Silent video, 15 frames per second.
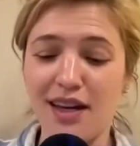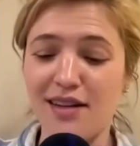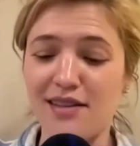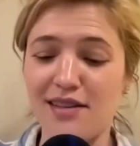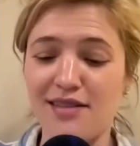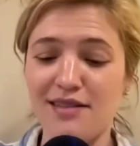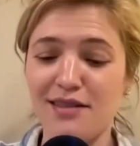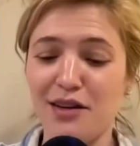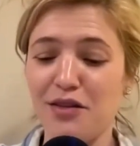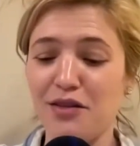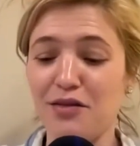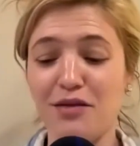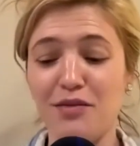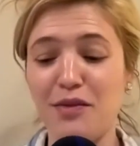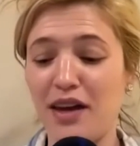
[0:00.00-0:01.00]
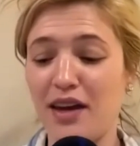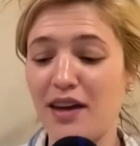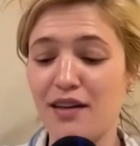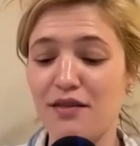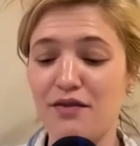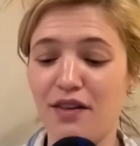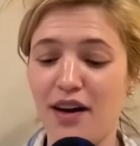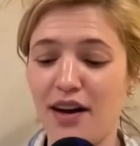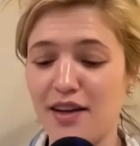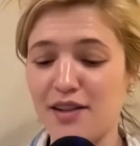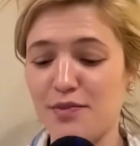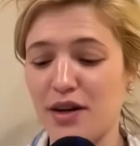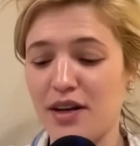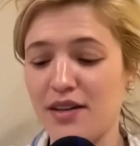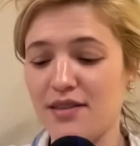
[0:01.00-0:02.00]
And the making it fun,
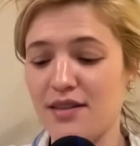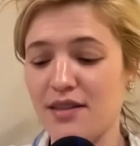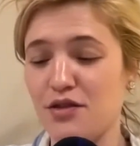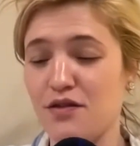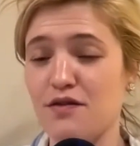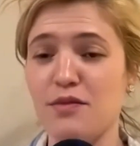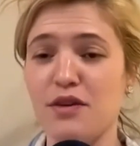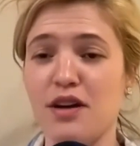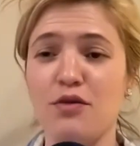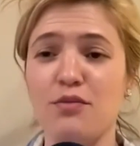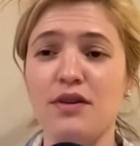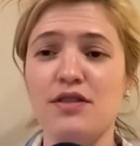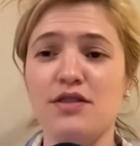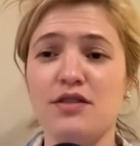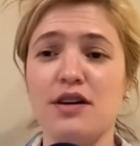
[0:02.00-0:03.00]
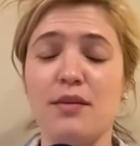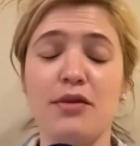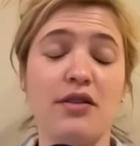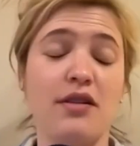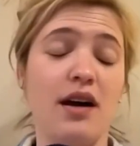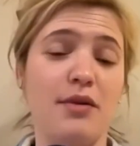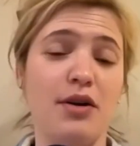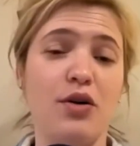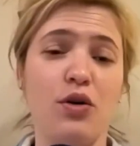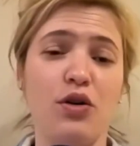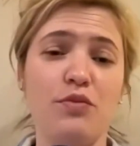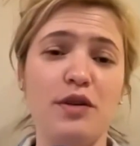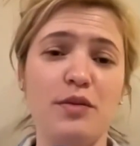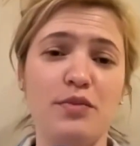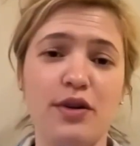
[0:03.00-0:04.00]
as my sister from another Mr. Emma
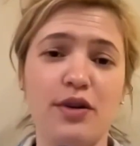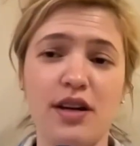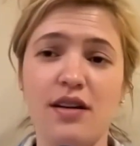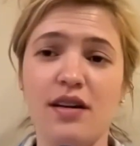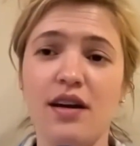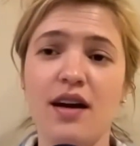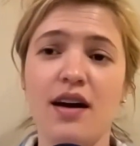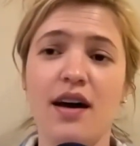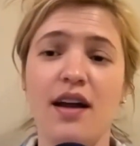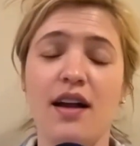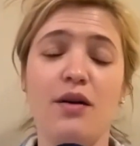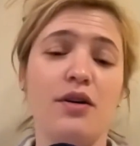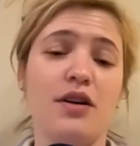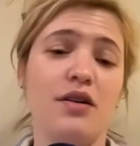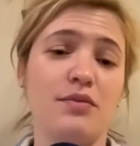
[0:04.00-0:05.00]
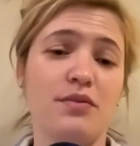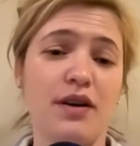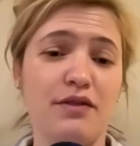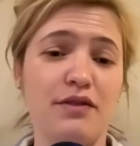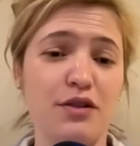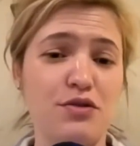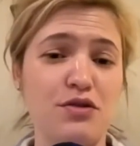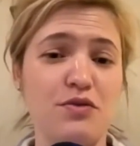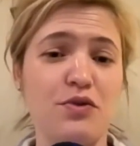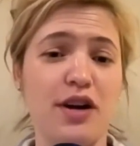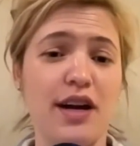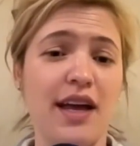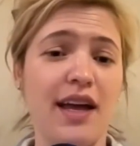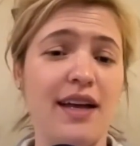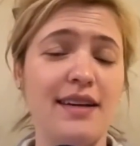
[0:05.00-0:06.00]
Goldman put it, I don't want a revolution where
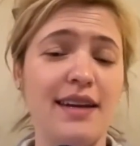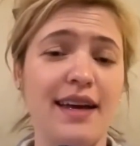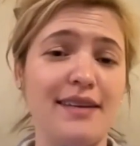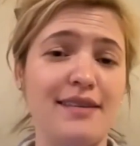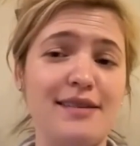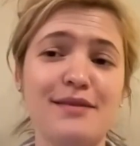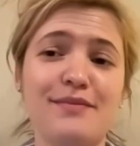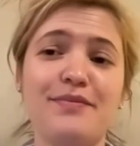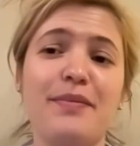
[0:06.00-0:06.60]
I can't dance.